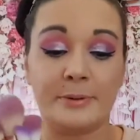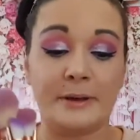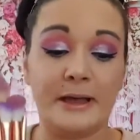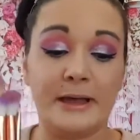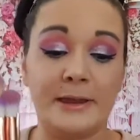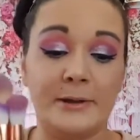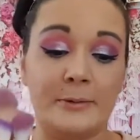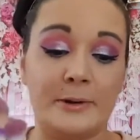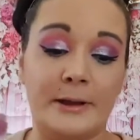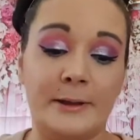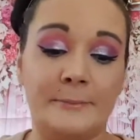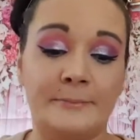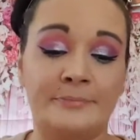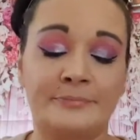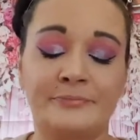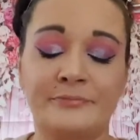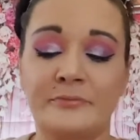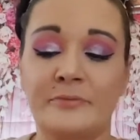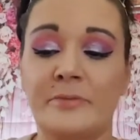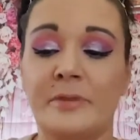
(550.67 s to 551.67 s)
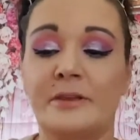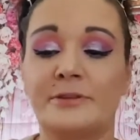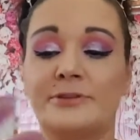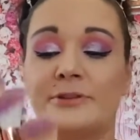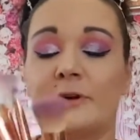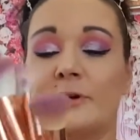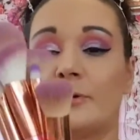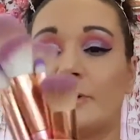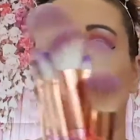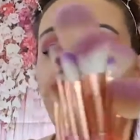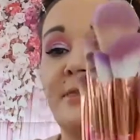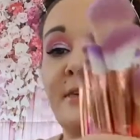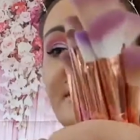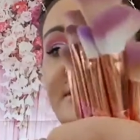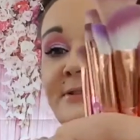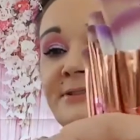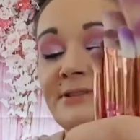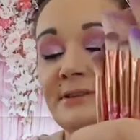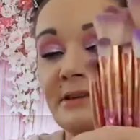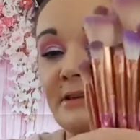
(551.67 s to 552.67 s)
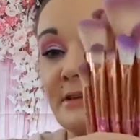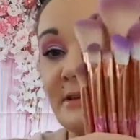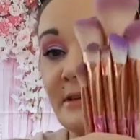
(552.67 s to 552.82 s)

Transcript: But anyway, so this